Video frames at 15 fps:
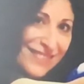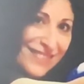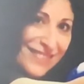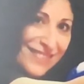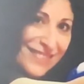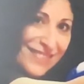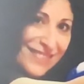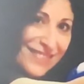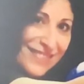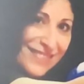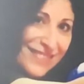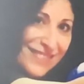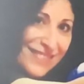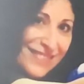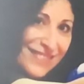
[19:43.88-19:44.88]

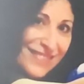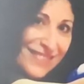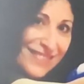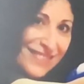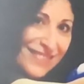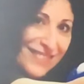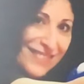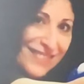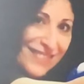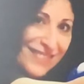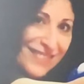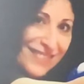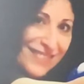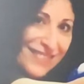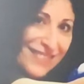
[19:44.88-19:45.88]

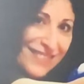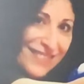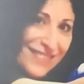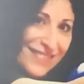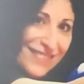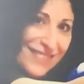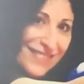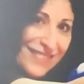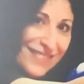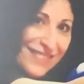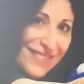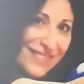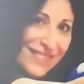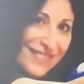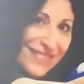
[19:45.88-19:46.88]

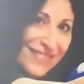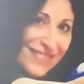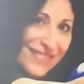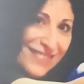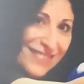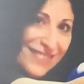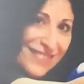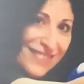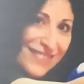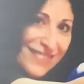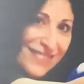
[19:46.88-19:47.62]
The person shown says nothing.